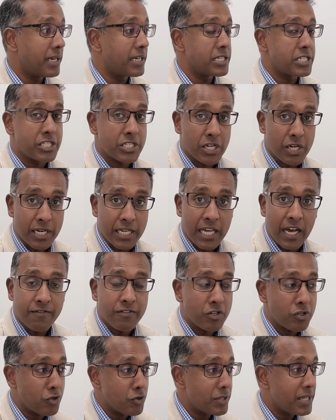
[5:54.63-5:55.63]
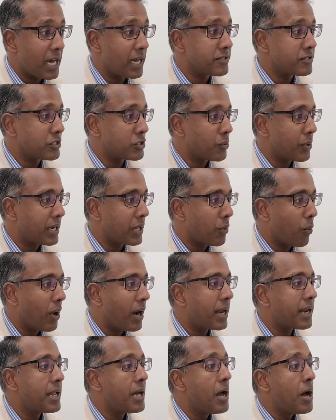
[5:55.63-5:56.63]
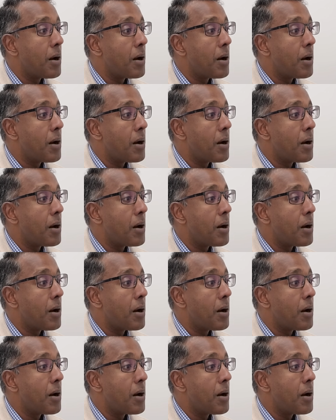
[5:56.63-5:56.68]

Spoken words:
and certainly after 2021,